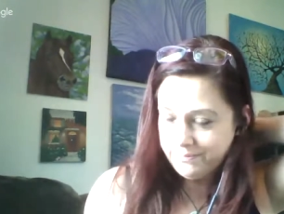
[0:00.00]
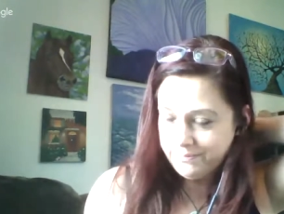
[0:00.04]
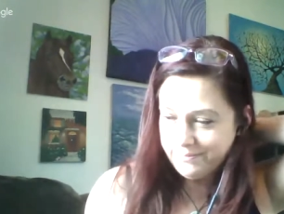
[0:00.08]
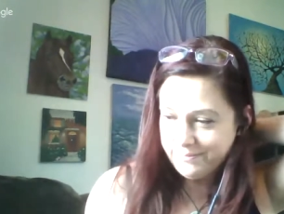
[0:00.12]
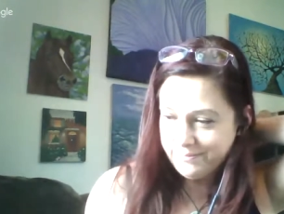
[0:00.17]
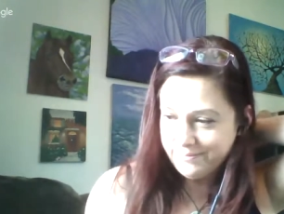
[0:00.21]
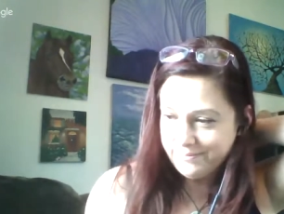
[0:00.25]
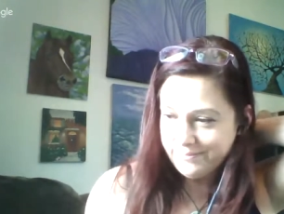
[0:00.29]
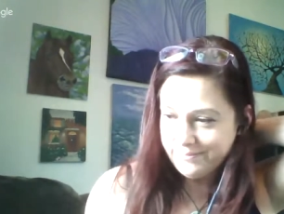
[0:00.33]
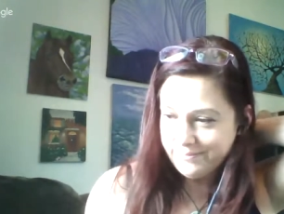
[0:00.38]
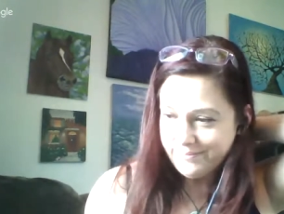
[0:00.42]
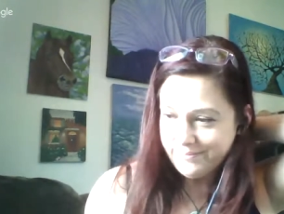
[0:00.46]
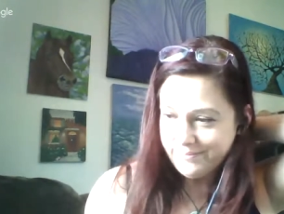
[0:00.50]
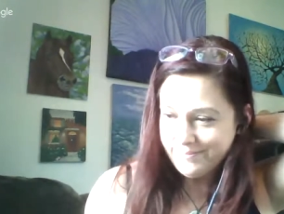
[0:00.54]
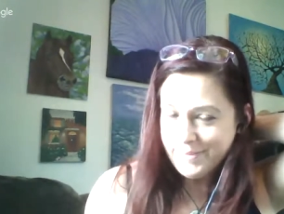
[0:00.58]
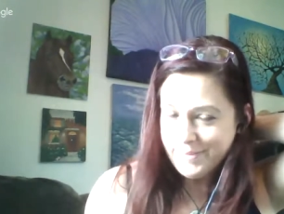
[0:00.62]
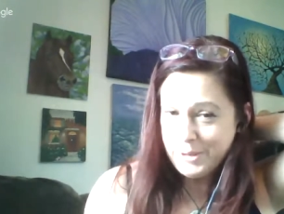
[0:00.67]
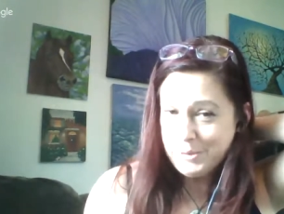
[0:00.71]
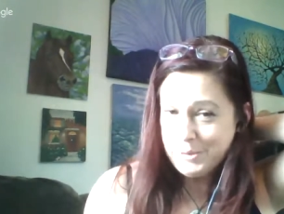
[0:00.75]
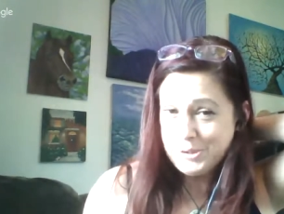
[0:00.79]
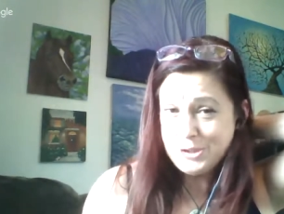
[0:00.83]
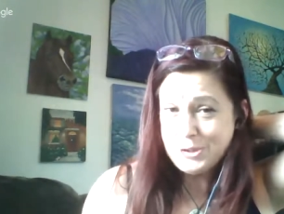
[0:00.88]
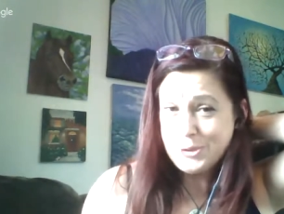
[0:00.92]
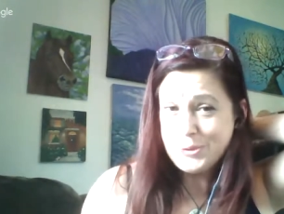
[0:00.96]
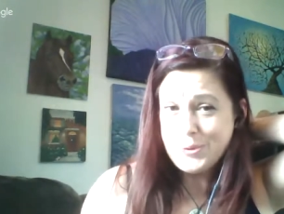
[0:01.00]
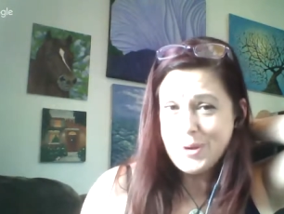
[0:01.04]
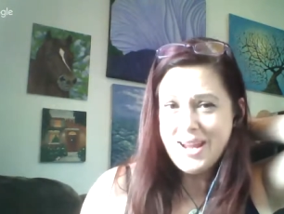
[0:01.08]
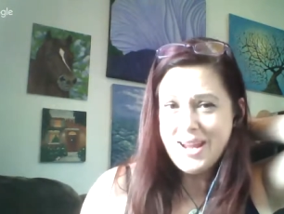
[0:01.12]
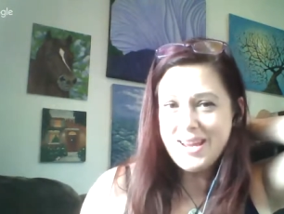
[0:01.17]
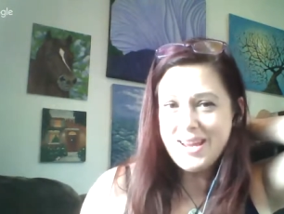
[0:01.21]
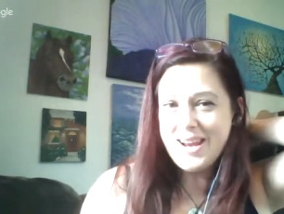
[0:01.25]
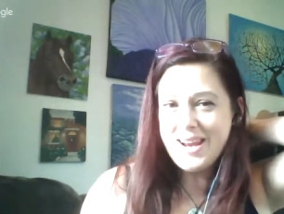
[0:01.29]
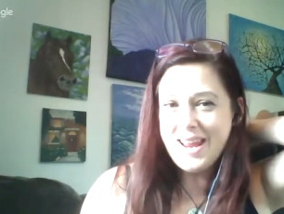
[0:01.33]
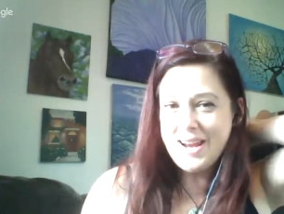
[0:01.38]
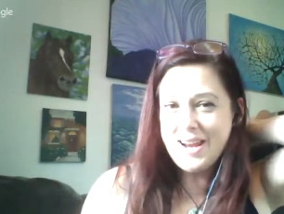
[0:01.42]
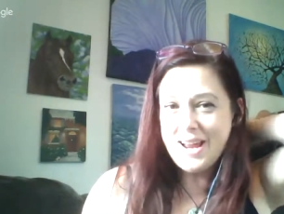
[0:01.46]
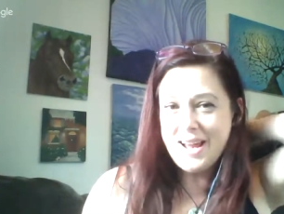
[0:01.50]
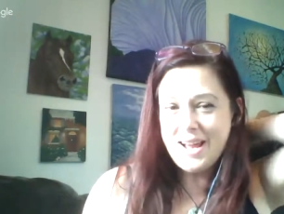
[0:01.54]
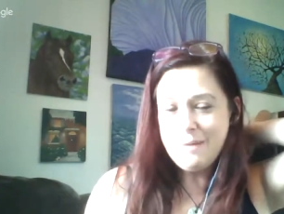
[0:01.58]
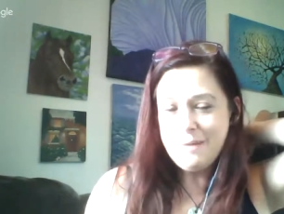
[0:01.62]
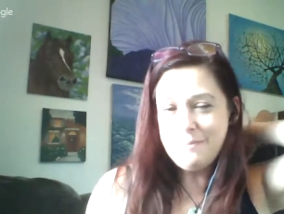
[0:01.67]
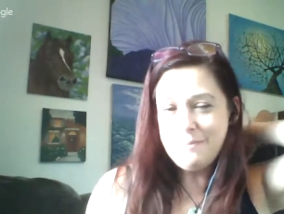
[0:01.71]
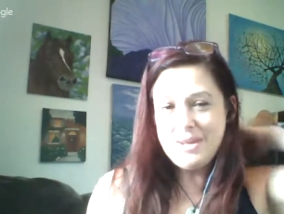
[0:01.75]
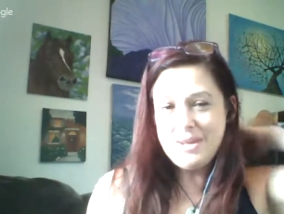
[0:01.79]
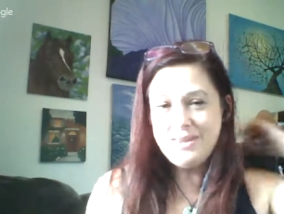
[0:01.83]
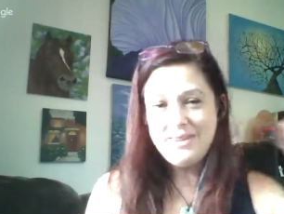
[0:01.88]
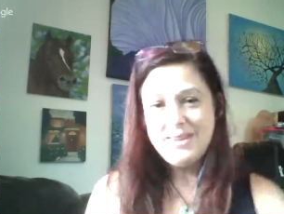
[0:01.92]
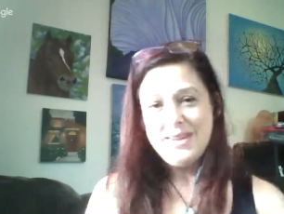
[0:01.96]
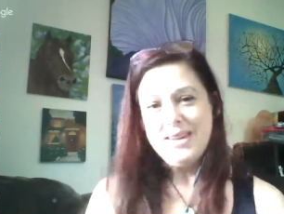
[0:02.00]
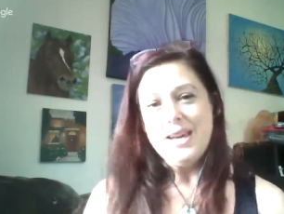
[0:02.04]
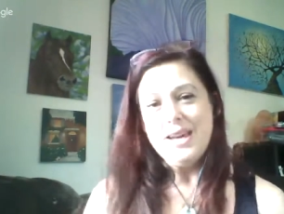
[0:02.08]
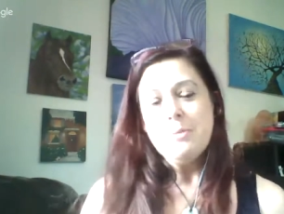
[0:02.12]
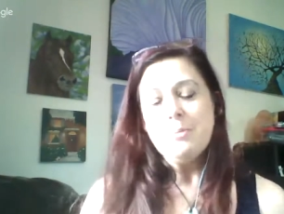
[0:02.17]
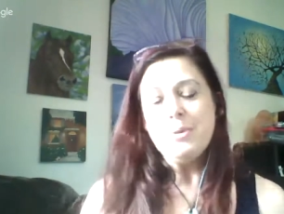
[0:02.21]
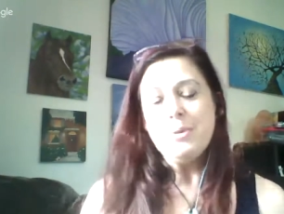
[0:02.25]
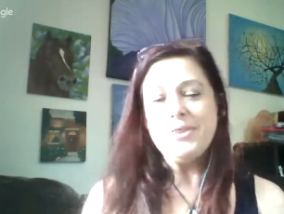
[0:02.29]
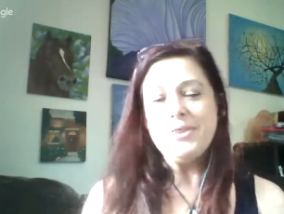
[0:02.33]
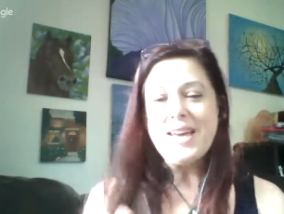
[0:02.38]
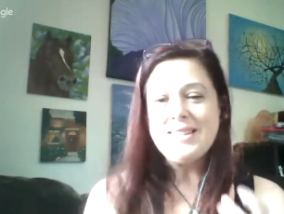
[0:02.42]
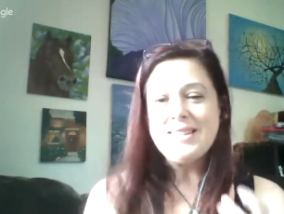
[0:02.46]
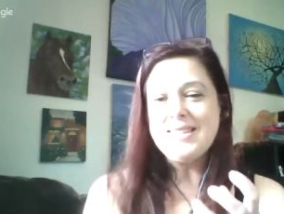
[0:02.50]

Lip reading: That was great. And I mean,